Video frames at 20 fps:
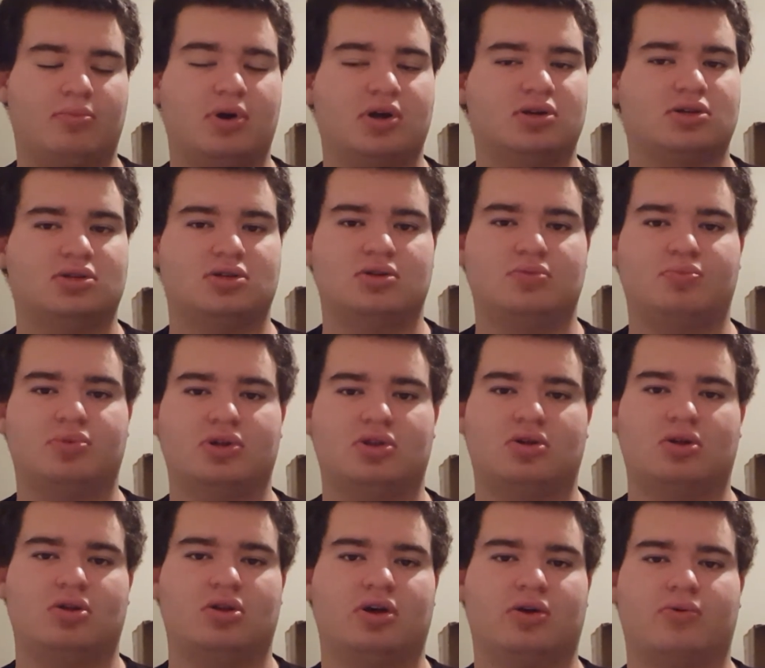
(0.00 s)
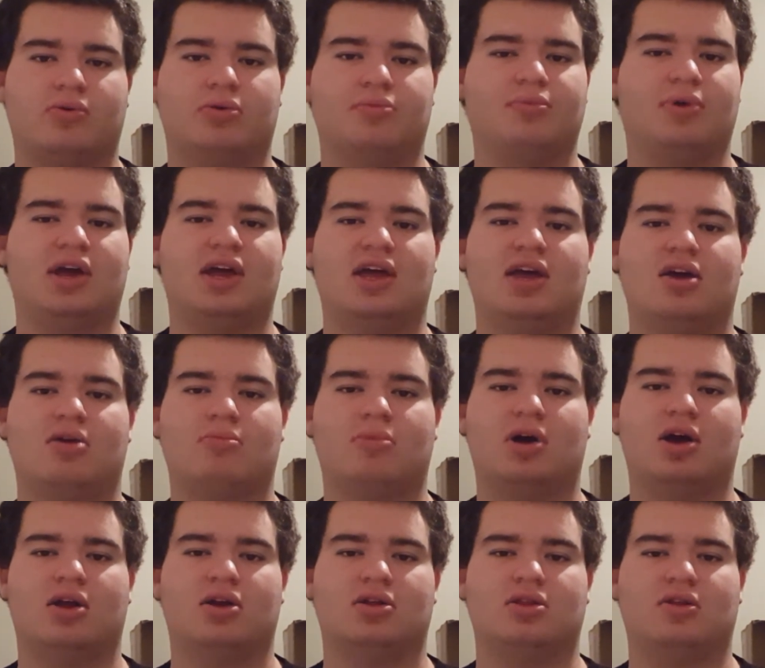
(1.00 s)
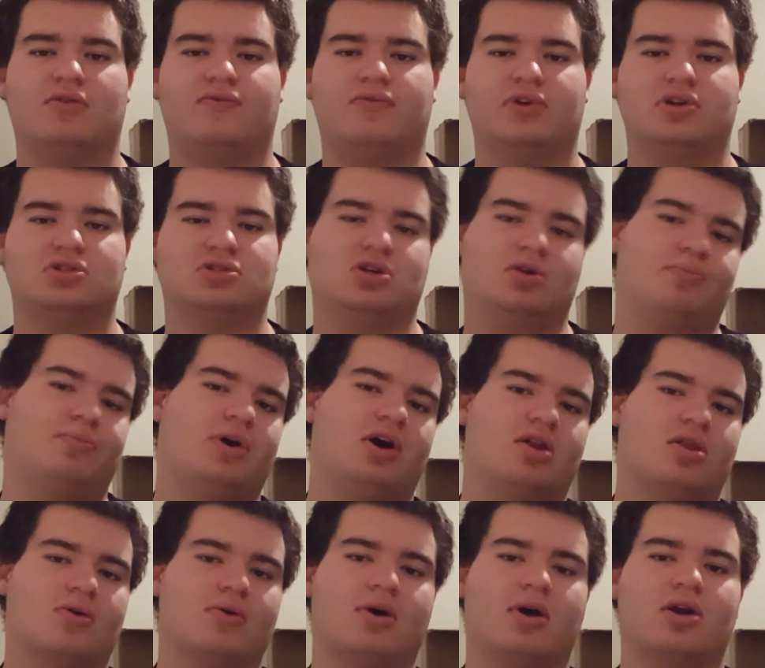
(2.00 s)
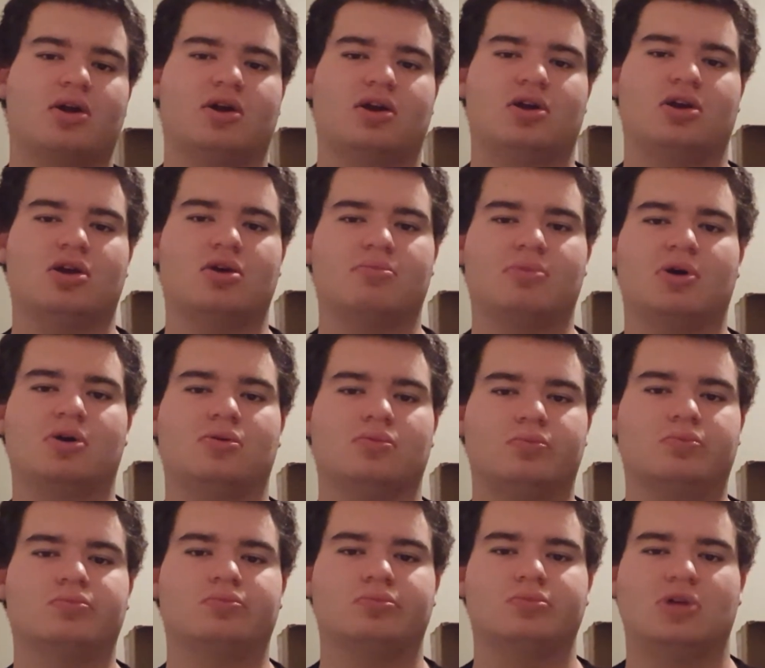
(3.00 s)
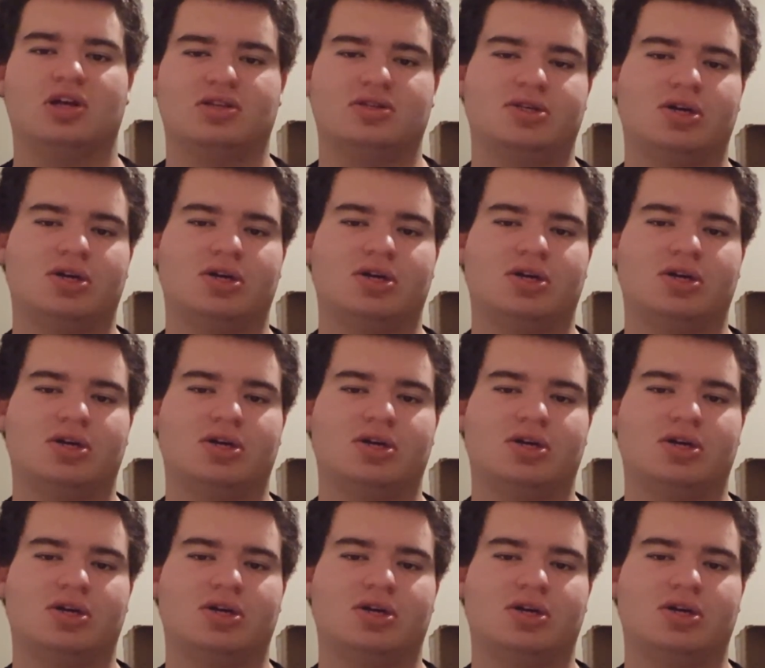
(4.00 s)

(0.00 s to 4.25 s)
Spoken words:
Pretty much you put the Liquid Mayhem on and the fish jump out of the water into your boat.